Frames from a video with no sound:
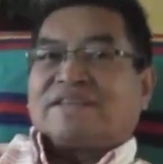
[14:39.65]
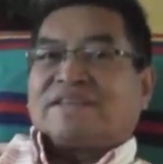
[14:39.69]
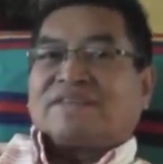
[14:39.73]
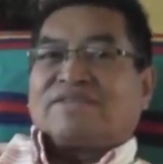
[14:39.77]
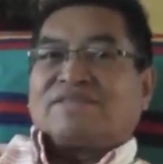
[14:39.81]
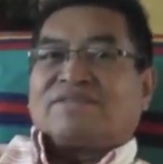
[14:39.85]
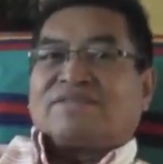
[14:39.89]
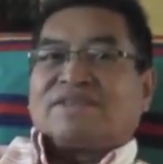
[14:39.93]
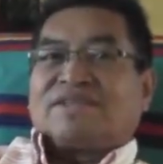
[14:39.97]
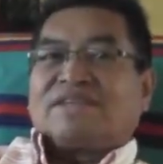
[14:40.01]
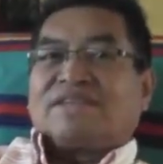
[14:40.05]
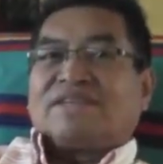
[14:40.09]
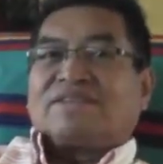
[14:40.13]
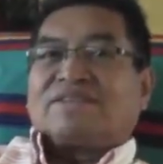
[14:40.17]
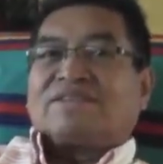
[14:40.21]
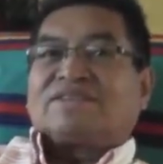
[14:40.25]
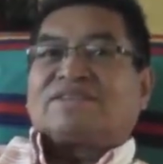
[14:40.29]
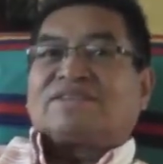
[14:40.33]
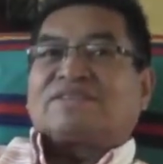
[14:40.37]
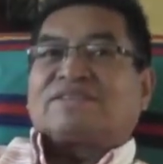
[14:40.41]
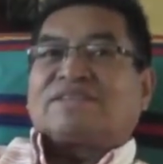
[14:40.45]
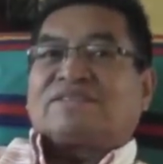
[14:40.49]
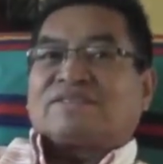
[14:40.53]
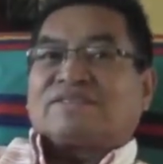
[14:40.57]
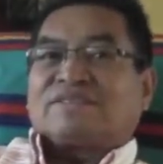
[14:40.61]
If we
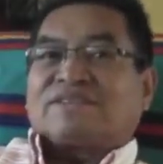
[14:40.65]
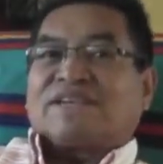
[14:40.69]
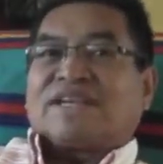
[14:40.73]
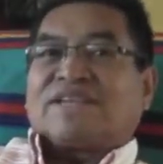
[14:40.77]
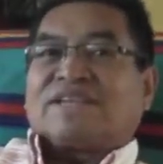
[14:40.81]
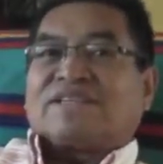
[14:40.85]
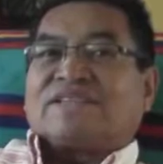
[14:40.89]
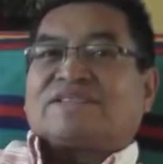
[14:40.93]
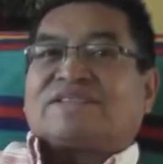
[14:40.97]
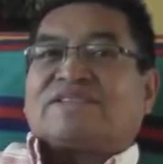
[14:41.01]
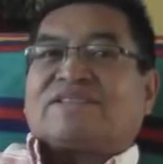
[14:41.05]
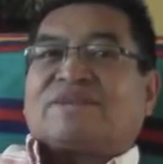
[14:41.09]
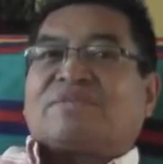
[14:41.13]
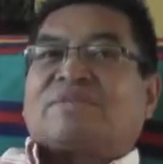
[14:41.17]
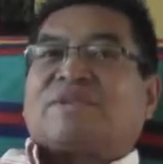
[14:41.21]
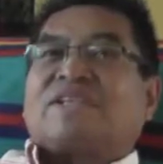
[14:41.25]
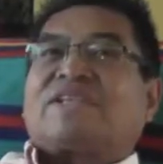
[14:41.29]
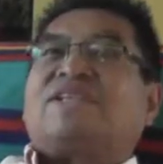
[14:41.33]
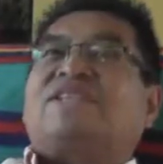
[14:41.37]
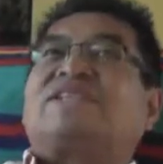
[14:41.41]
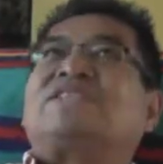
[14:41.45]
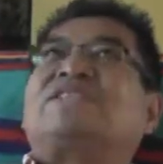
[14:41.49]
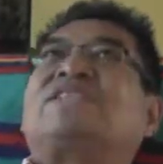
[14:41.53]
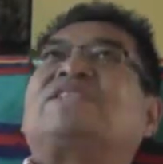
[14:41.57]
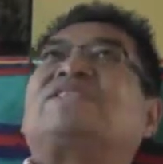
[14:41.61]
lose the race, I'm going
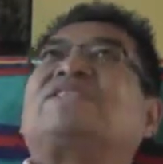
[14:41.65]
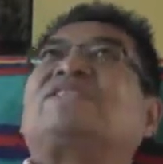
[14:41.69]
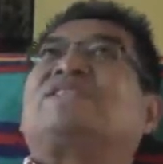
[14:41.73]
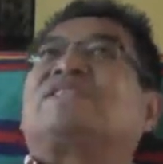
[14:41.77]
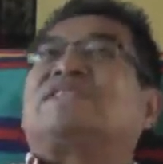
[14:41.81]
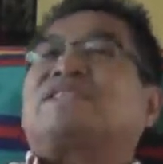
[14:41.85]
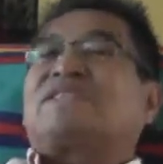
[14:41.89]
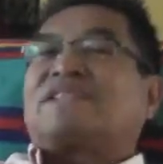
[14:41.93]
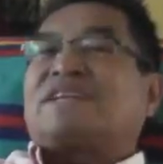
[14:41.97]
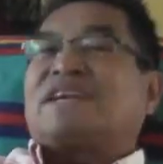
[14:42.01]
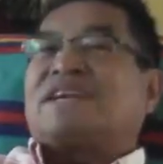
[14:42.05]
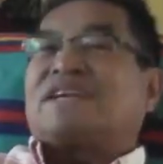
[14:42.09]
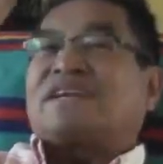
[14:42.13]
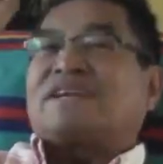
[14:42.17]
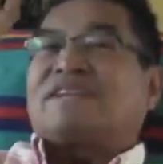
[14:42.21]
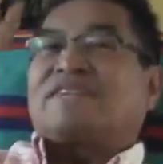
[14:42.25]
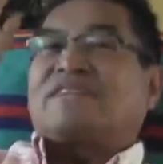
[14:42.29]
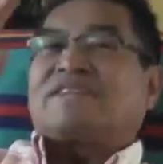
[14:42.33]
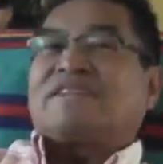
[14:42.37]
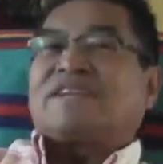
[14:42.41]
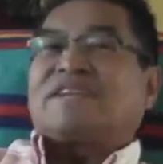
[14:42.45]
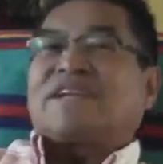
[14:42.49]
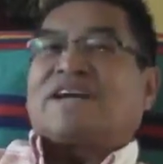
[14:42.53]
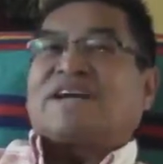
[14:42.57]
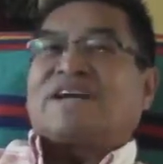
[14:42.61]
to sing to the sun
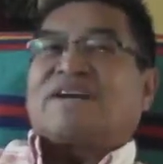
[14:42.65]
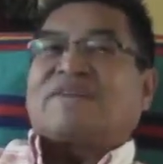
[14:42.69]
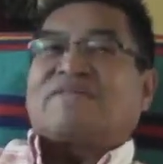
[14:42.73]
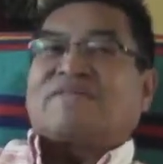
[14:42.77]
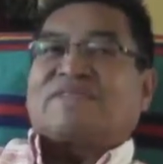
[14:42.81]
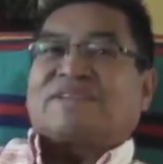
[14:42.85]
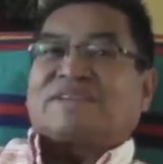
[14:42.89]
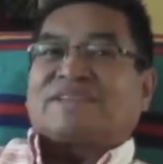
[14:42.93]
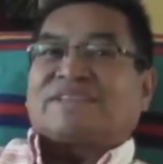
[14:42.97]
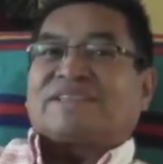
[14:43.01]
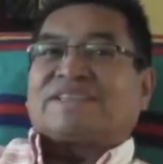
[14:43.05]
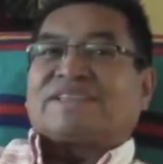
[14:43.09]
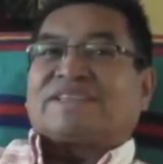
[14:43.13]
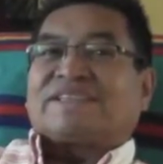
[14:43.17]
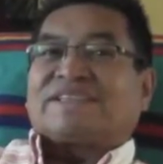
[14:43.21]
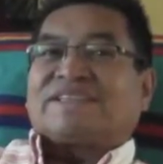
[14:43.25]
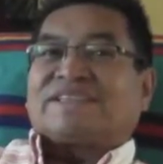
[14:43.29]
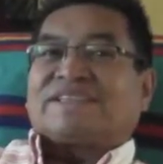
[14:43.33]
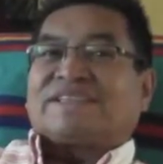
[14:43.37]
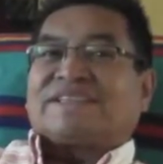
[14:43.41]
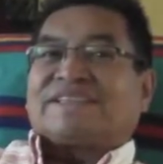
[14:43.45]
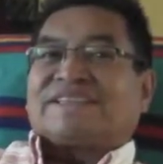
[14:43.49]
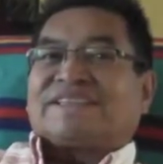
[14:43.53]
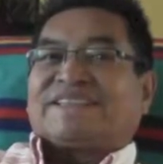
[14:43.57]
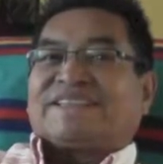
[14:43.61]
every time.
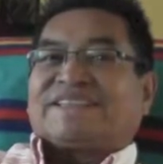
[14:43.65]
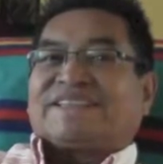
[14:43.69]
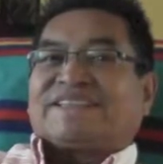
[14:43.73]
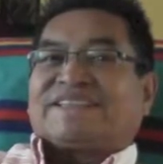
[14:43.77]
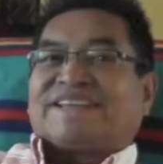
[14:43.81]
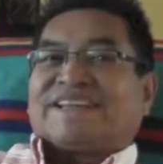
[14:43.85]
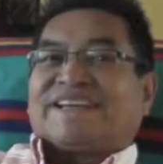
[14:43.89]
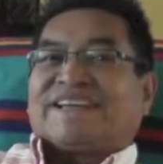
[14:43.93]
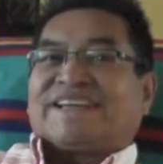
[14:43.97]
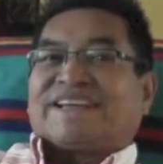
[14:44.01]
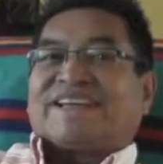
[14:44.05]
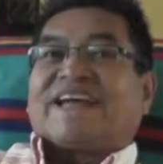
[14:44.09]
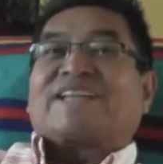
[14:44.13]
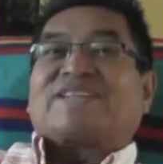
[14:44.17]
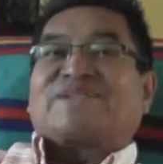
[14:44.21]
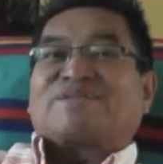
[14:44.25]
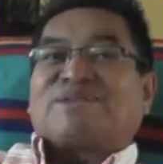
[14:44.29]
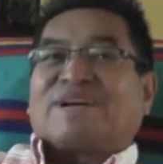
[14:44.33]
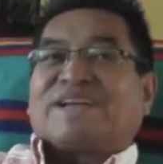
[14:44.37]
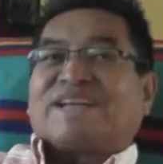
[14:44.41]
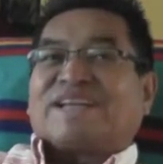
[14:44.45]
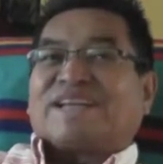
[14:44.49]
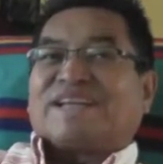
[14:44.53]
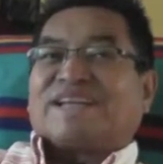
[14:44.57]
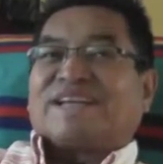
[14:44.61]
And that's
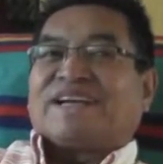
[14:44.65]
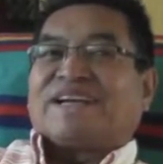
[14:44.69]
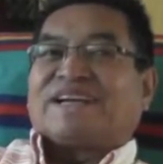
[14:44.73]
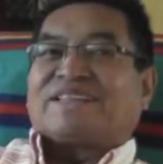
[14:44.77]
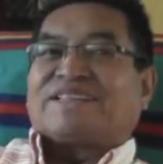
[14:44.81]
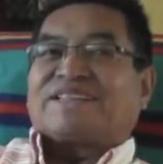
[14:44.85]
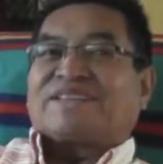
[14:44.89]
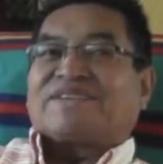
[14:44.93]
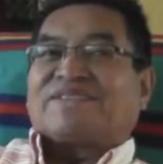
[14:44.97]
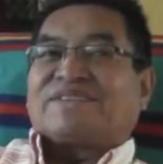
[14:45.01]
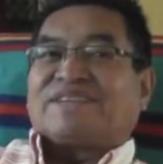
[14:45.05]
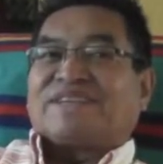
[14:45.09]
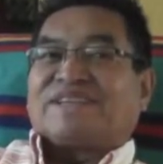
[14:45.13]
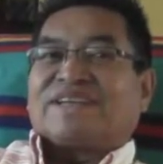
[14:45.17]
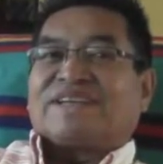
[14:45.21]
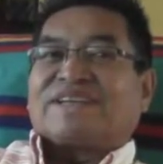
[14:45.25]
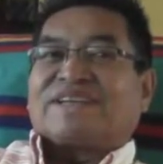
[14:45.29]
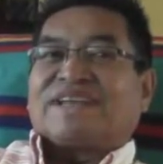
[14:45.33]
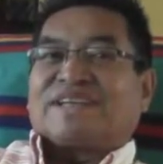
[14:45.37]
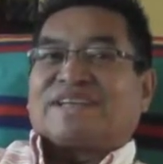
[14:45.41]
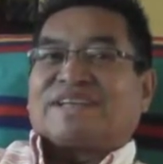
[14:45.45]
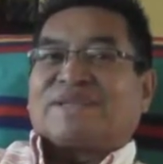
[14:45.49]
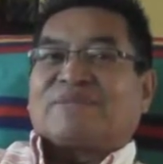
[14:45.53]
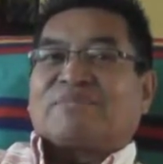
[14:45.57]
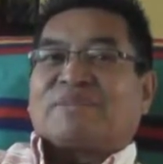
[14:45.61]
what he does. If you
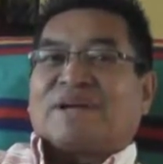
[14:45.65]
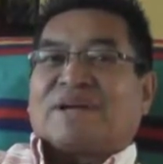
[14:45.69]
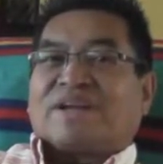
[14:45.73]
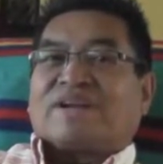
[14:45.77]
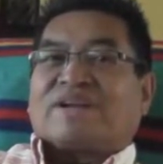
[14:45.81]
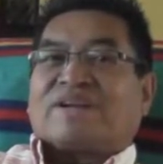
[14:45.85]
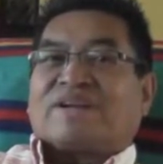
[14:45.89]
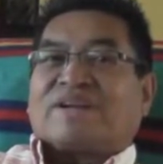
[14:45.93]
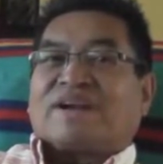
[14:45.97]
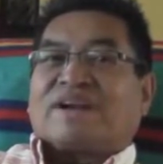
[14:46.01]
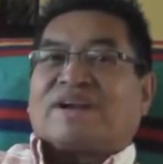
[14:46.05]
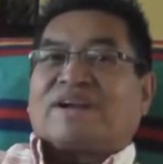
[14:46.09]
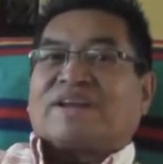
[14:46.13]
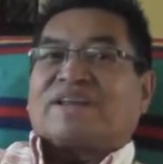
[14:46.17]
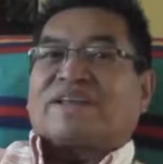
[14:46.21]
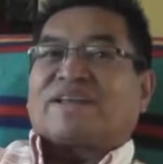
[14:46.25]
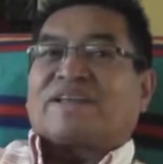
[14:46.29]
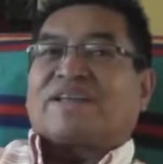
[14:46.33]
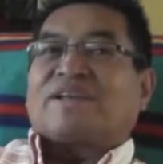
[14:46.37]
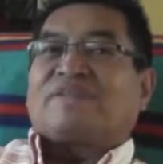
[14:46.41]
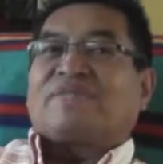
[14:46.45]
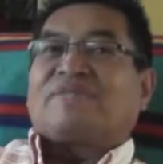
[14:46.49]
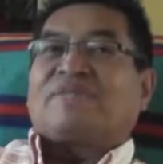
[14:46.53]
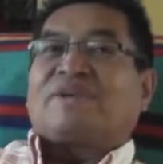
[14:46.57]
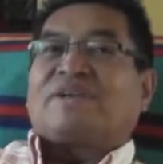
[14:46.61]
look at the meadowlark,
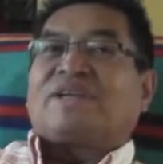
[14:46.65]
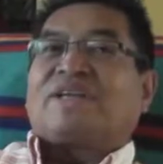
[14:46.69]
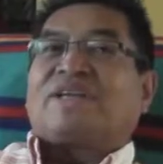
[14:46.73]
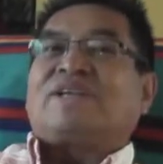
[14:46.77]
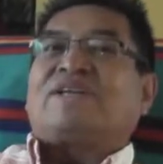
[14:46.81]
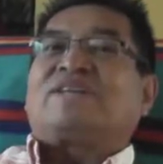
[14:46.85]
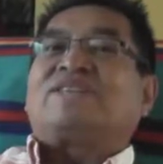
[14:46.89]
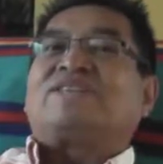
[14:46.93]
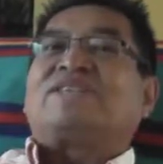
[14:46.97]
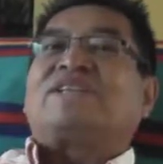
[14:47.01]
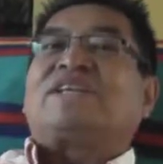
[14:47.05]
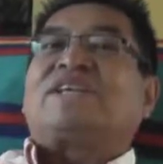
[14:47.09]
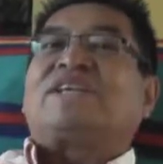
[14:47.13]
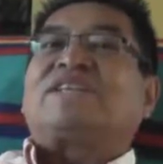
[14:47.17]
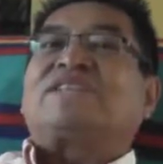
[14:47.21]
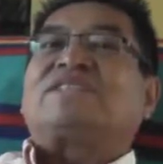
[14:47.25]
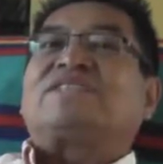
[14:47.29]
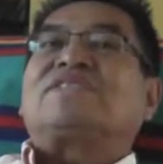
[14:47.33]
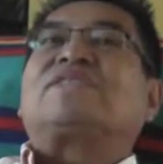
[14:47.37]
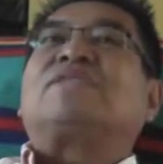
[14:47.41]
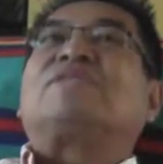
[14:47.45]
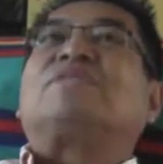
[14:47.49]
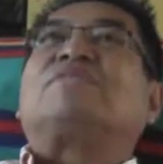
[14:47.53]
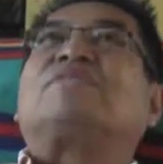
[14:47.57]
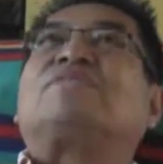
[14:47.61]
when he
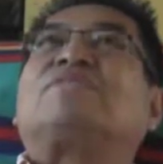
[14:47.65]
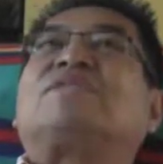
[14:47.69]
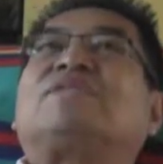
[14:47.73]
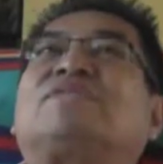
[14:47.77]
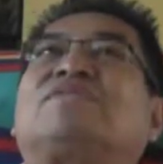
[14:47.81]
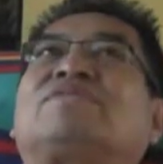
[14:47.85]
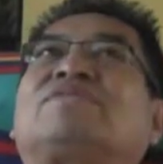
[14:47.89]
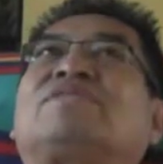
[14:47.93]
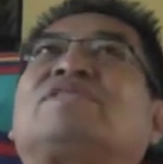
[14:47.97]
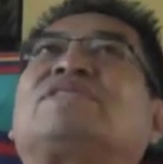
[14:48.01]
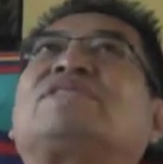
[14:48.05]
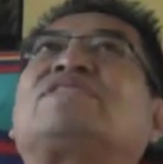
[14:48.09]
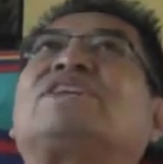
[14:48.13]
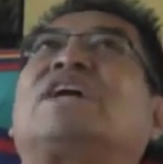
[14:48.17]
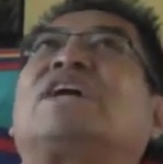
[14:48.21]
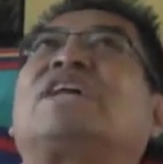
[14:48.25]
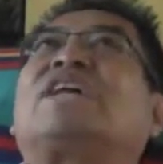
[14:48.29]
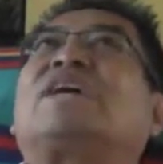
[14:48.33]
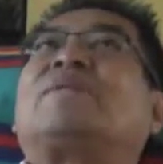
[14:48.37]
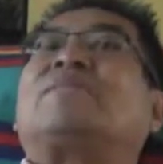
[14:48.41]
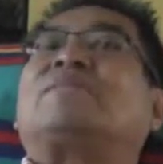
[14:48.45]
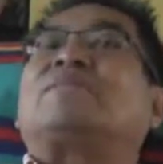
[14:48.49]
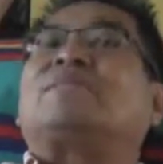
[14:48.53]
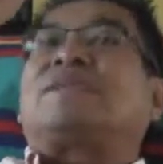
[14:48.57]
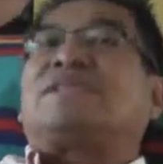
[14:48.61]
sings, he'll lift his
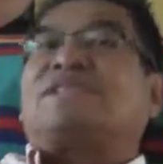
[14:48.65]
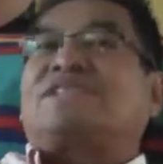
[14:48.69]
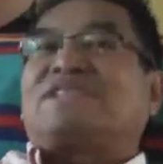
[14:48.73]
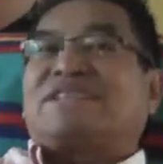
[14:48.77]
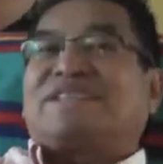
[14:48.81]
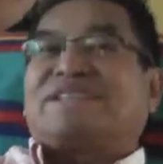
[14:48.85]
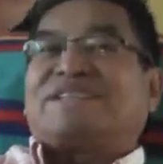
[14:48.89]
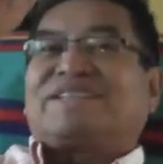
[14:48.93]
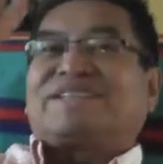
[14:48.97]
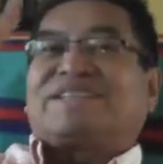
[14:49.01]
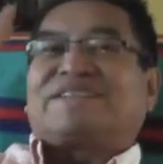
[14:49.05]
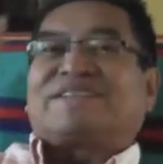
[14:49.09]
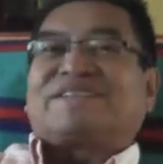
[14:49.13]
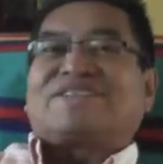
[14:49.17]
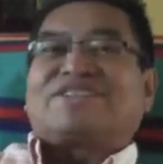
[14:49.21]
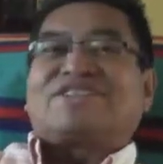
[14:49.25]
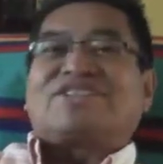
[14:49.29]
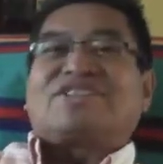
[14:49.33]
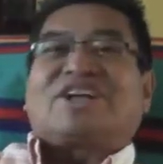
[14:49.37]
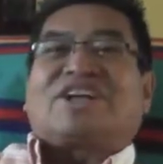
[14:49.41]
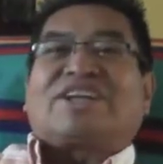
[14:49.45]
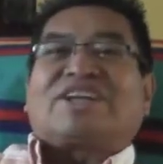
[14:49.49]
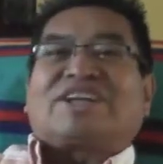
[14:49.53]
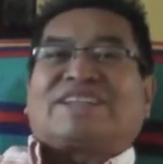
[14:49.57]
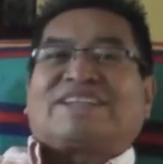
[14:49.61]
head up and sing to the
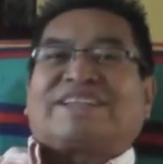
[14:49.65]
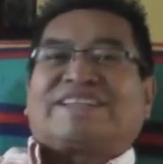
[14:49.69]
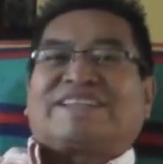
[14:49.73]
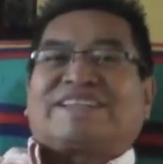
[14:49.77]
sun.